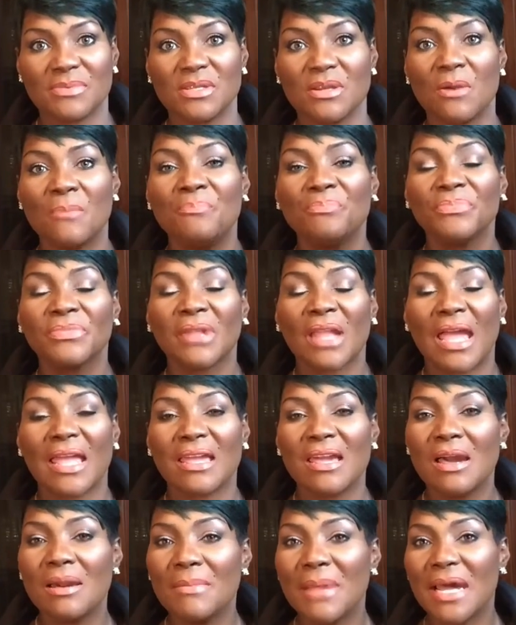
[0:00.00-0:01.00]
So I
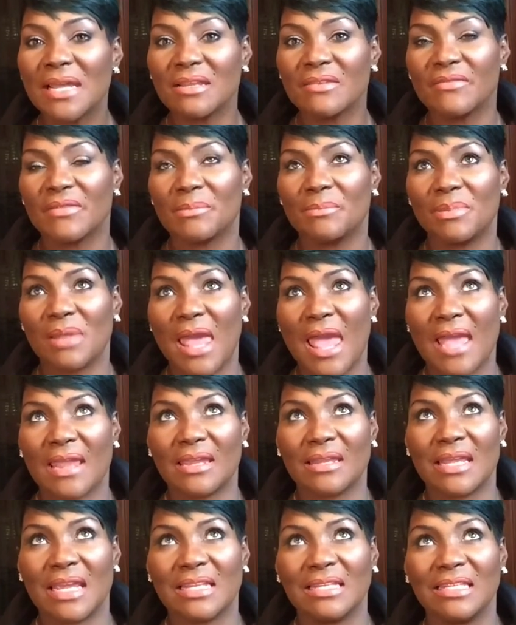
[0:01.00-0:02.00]
come out of the black
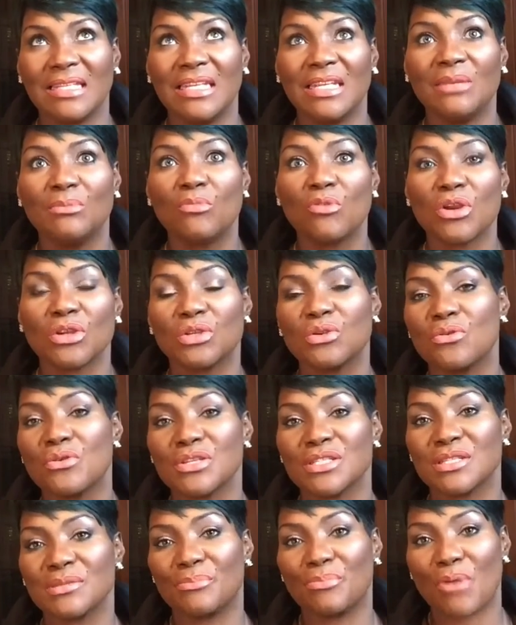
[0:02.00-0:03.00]
and I lean more
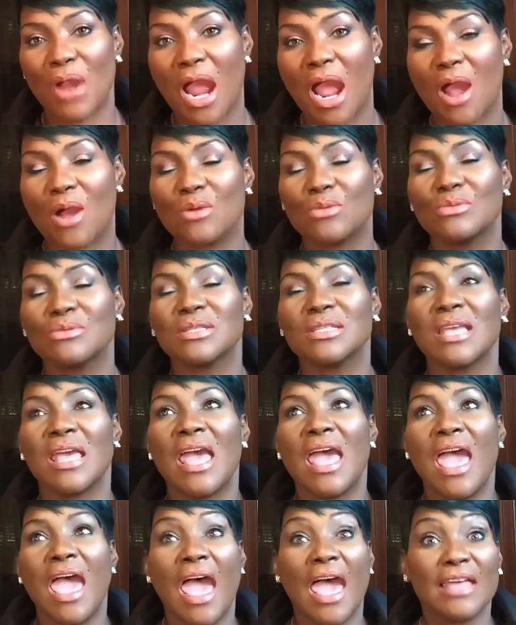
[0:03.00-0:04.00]
towards the browns
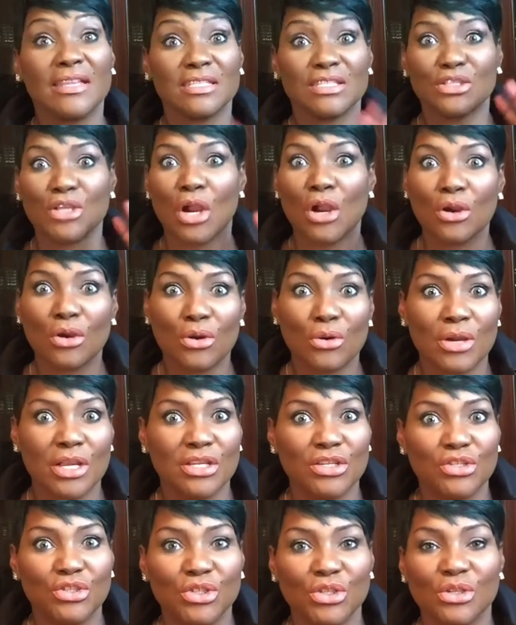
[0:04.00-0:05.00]
and
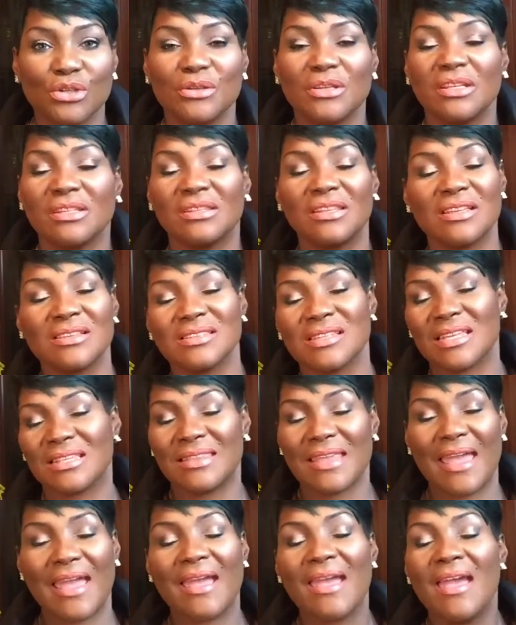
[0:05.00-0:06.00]
turquoise jewelry and things like
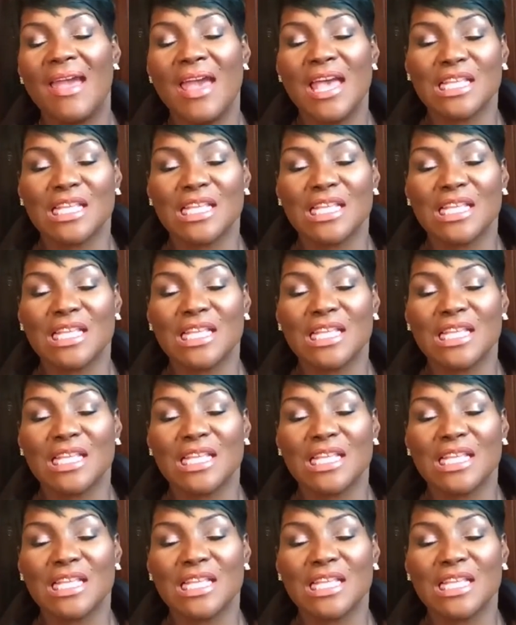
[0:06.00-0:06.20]
that,